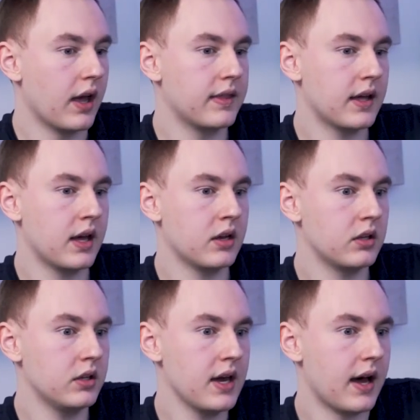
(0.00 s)
And then,
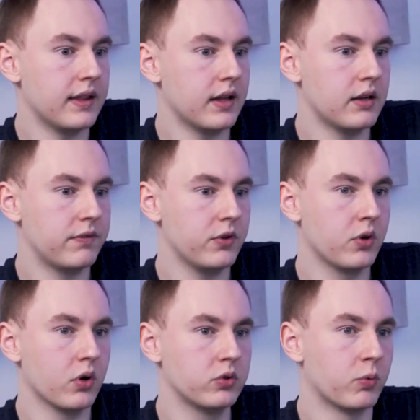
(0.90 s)
if you
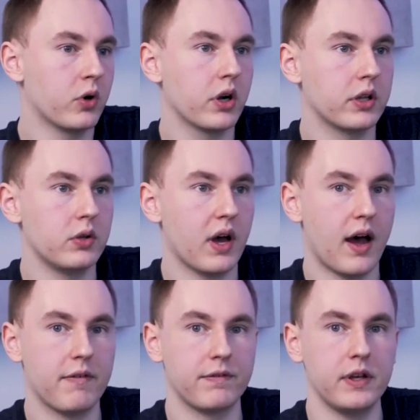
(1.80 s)
go to work and you
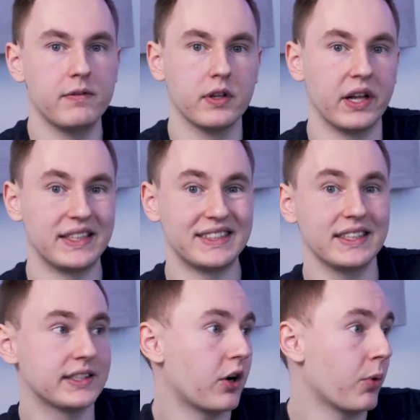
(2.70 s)
have even
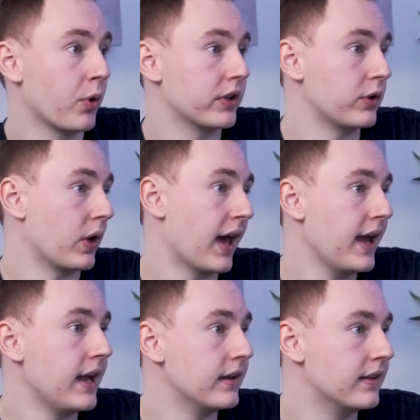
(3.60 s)
6-hour work that you
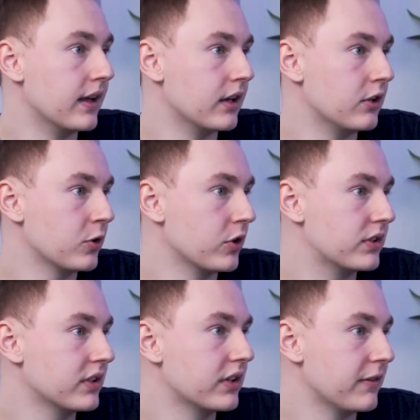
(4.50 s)
hate, then your
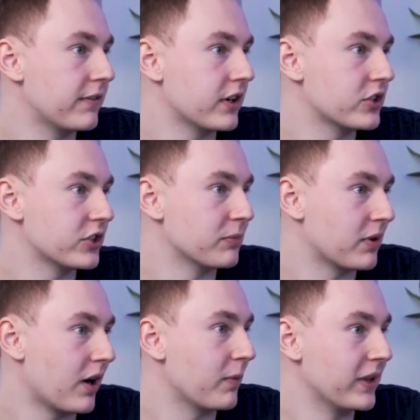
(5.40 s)
utility function
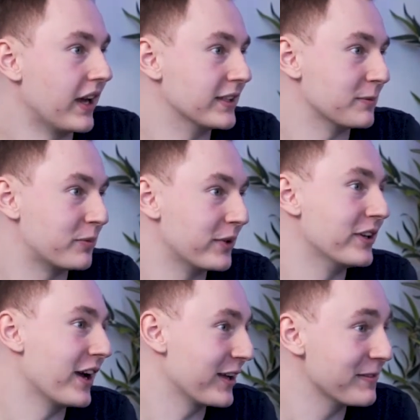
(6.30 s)
probably has a pretty
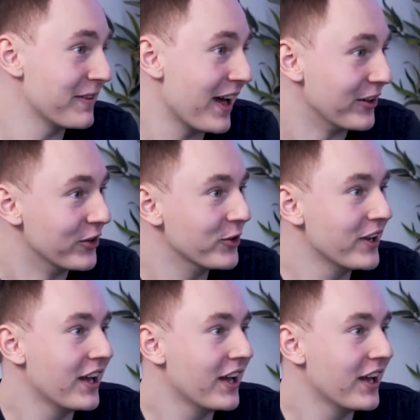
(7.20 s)
negative value.